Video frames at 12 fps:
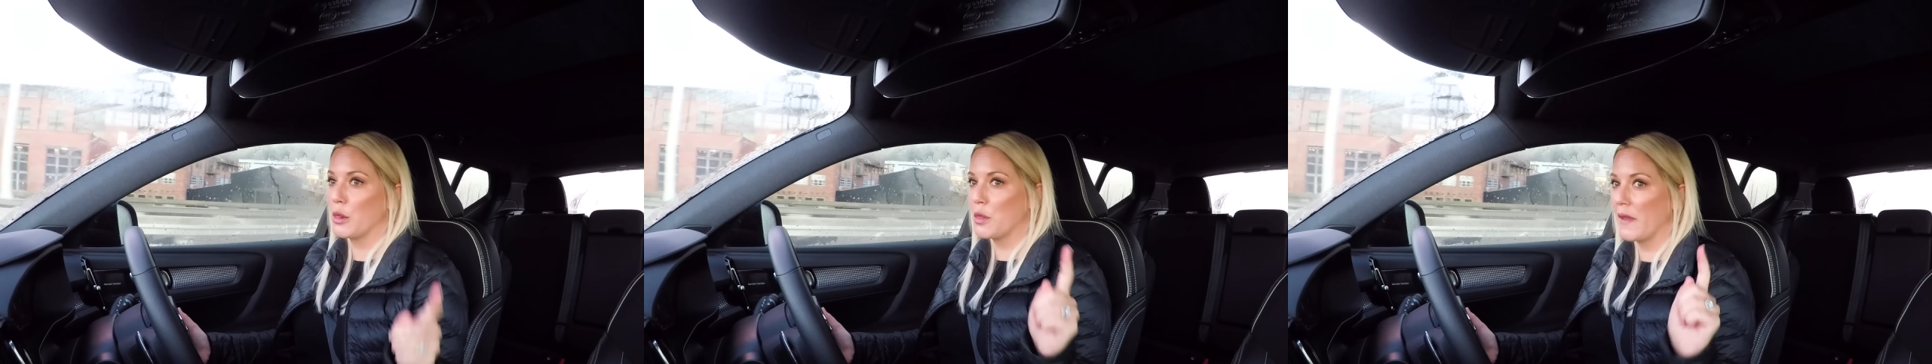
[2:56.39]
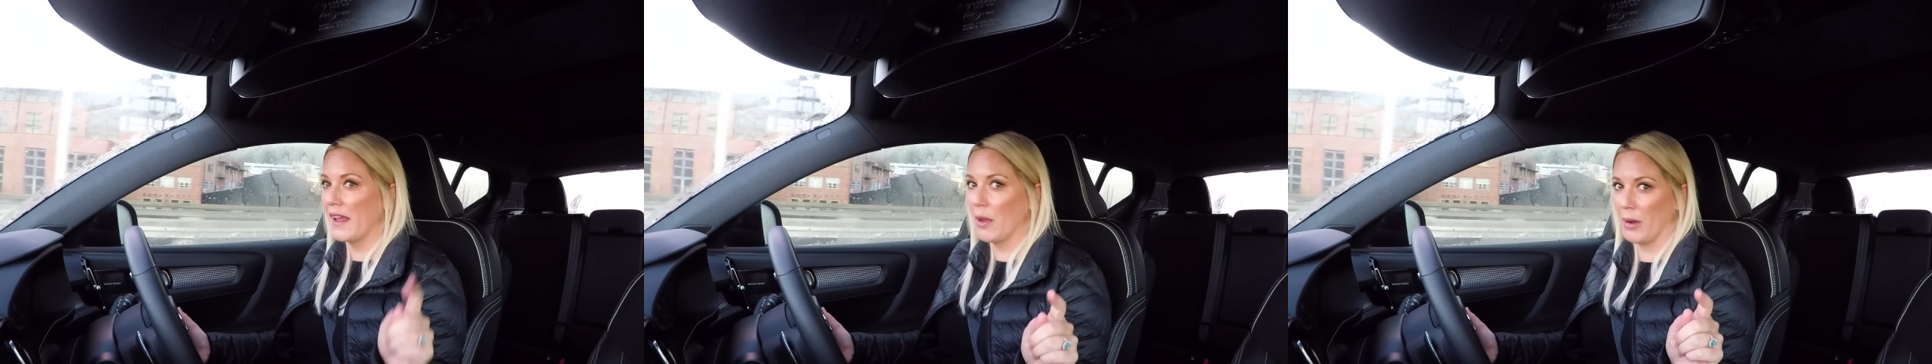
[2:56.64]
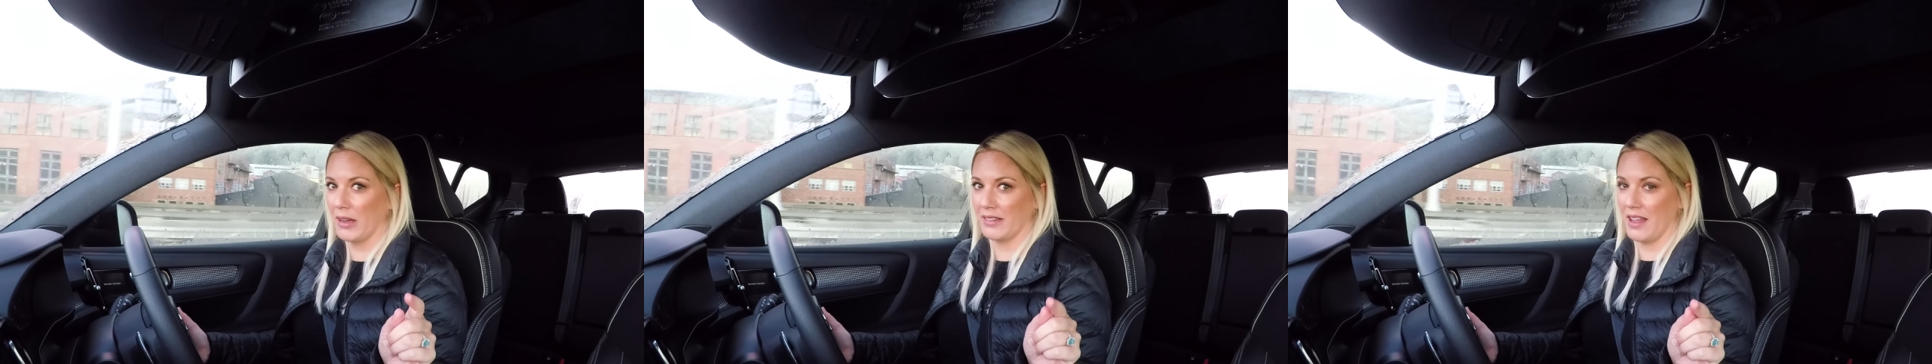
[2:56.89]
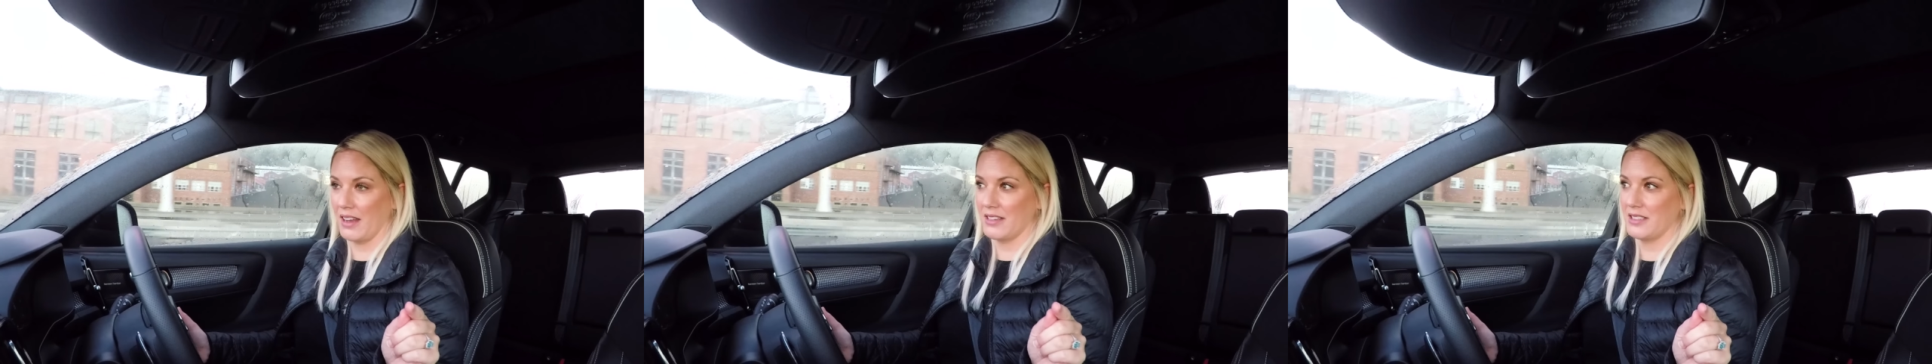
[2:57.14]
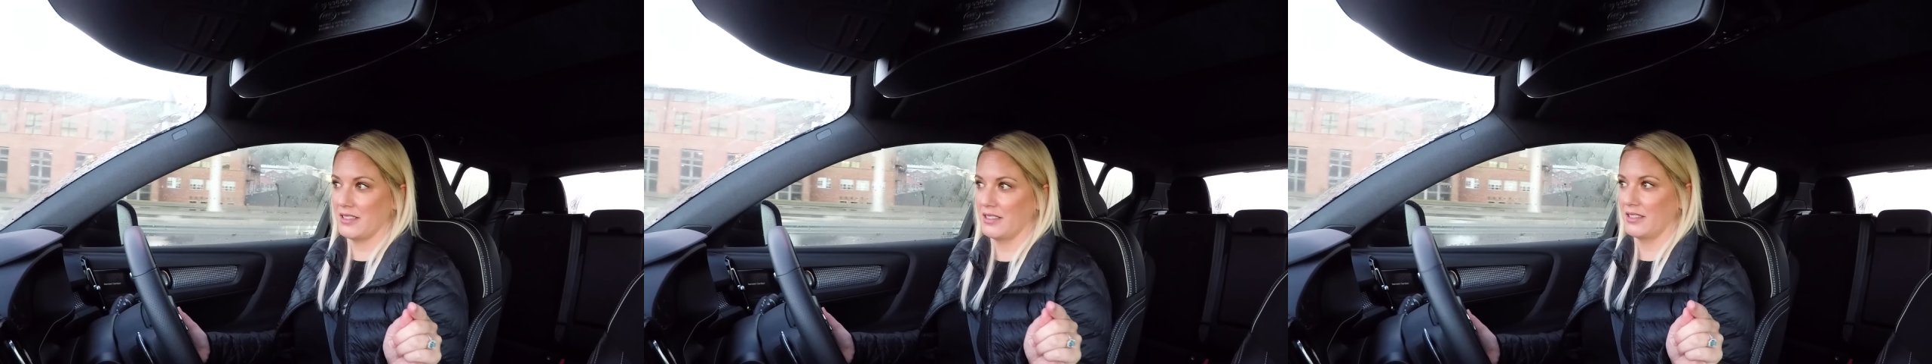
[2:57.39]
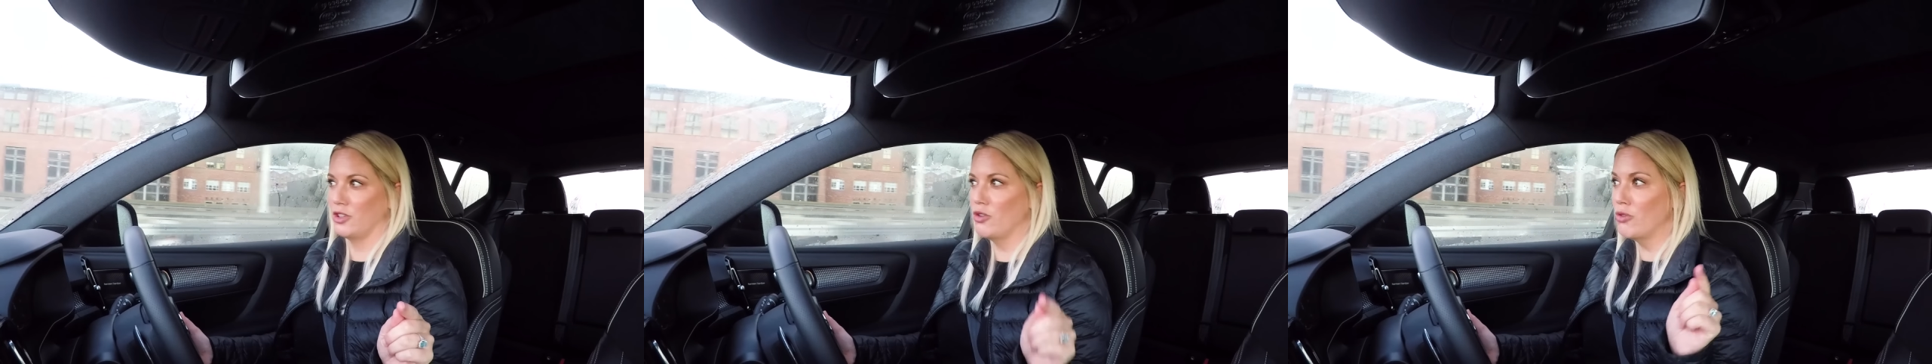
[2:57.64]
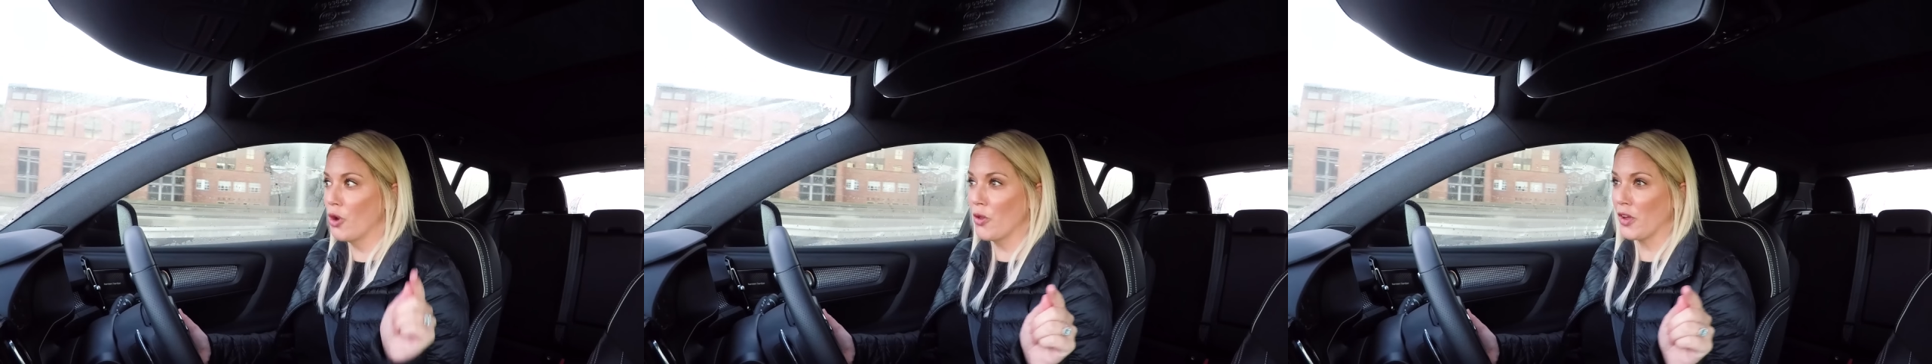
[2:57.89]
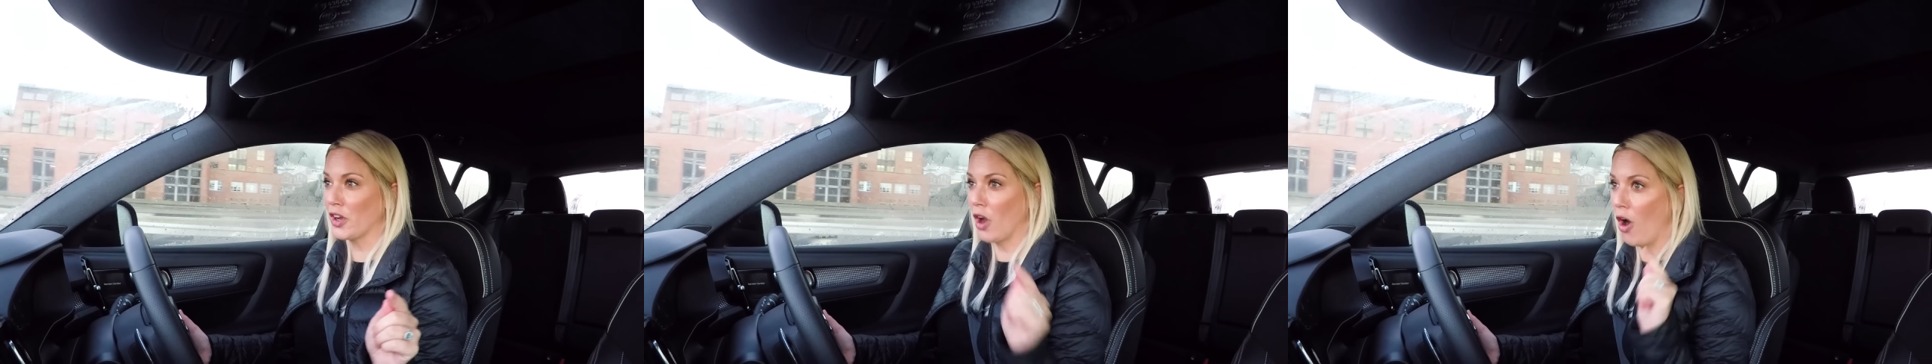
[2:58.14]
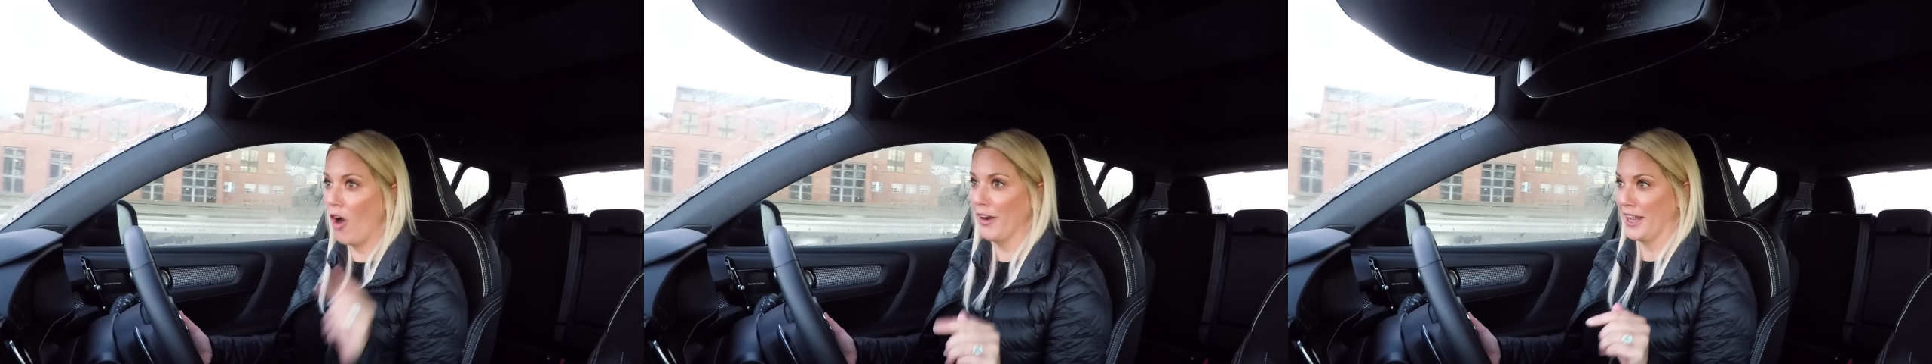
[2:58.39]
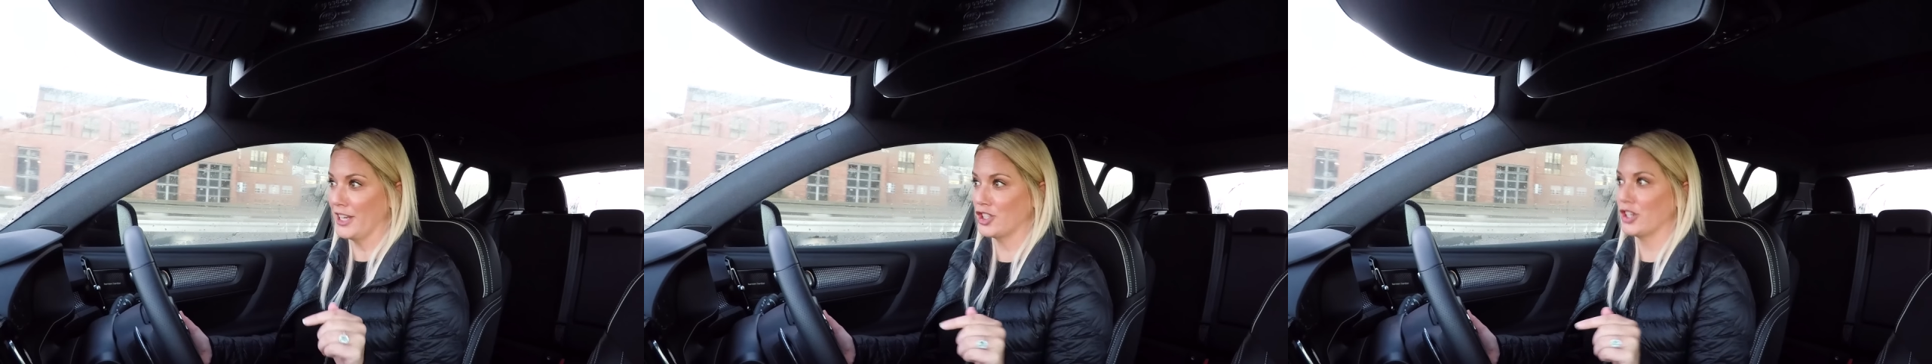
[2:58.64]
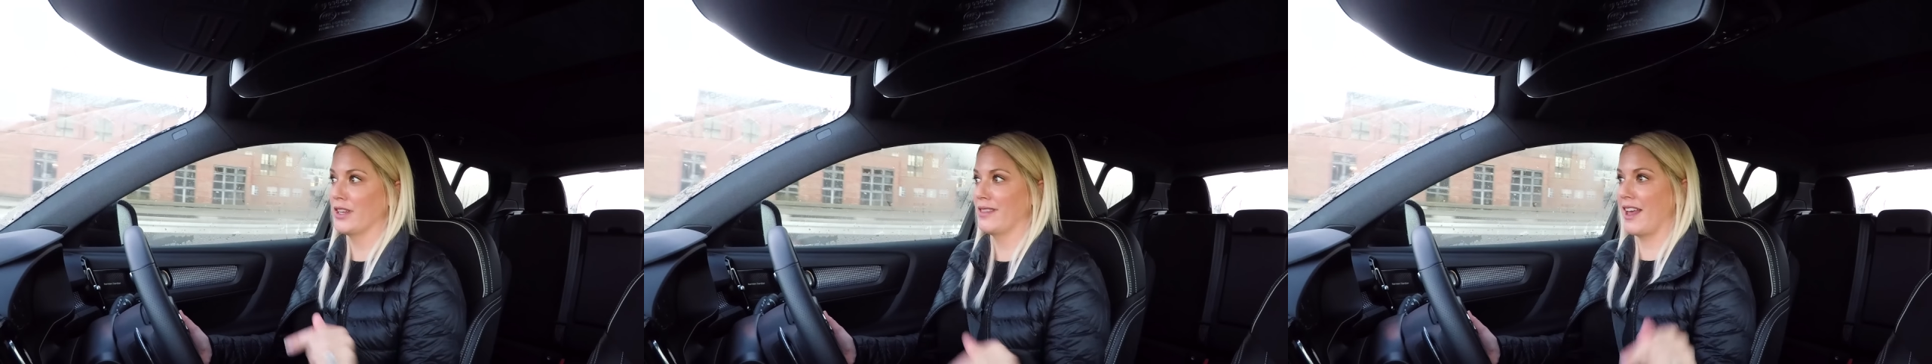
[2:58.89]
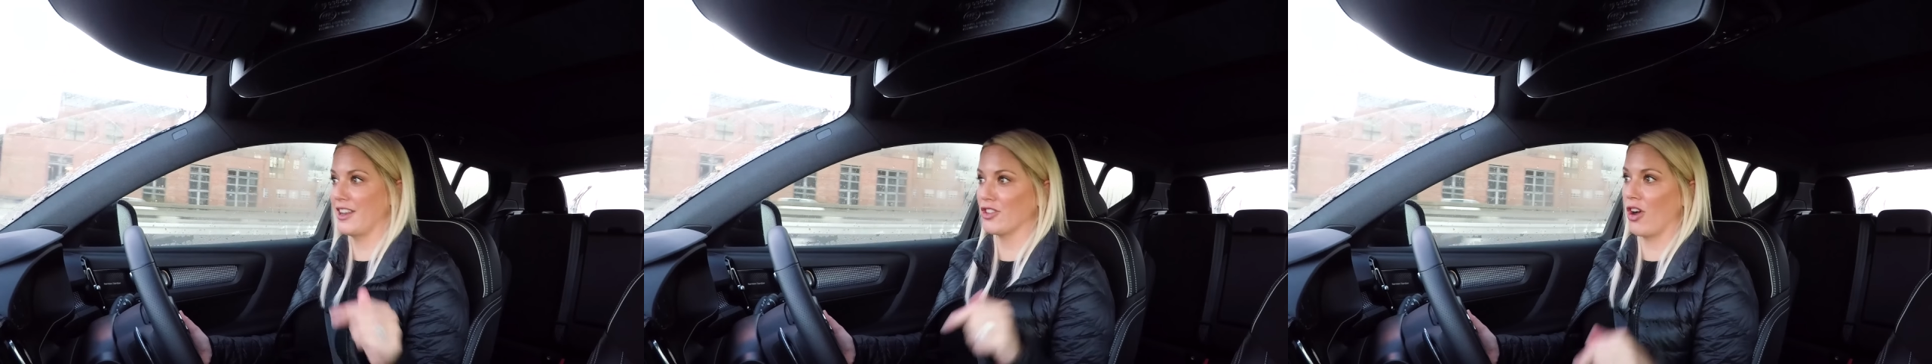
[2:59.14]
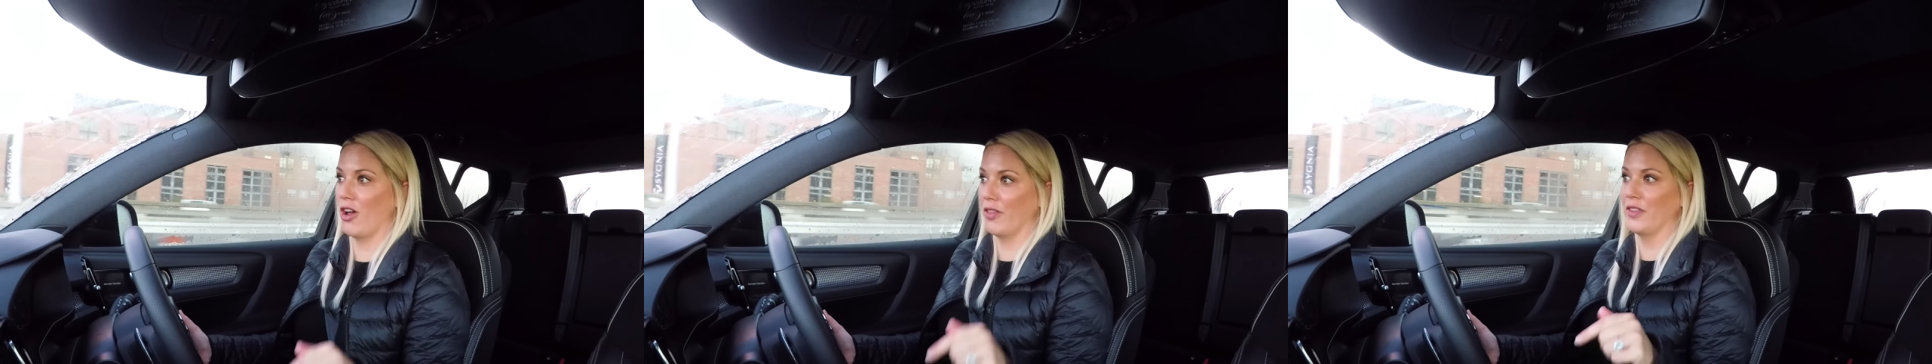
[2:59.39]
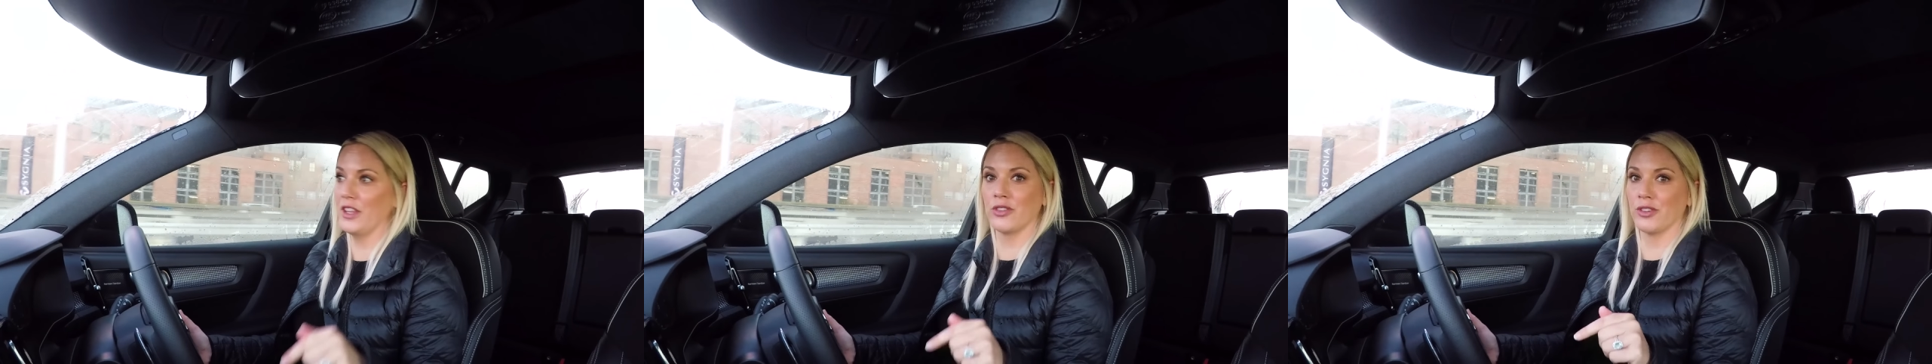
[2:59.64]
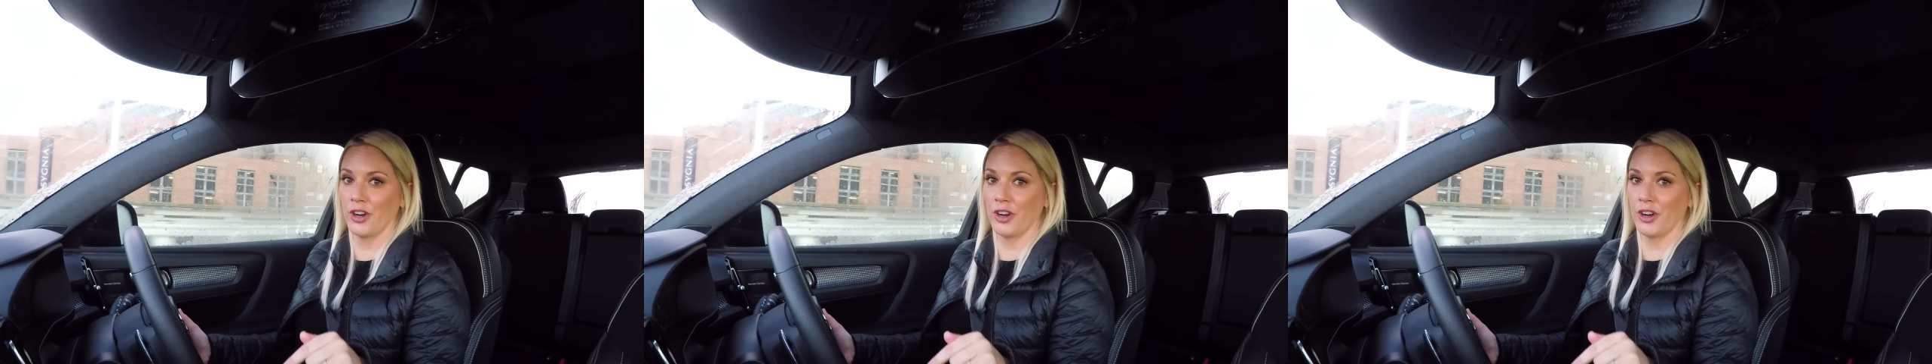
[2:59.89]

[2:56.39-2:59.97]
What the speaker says: Think about that. You know the carnage that is on these